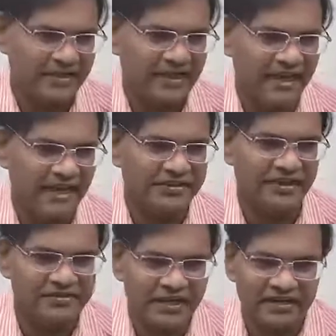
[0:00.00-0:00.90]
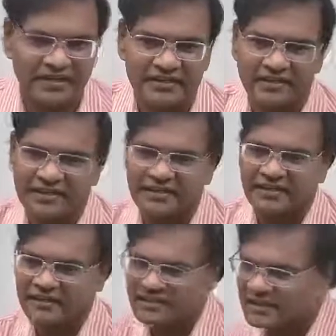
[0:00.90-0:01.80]
And it says that
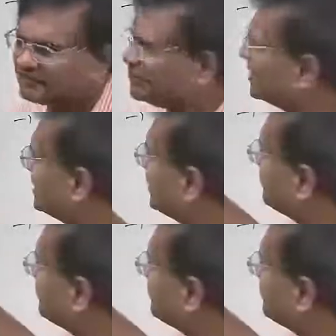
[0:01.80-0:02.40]
the burden of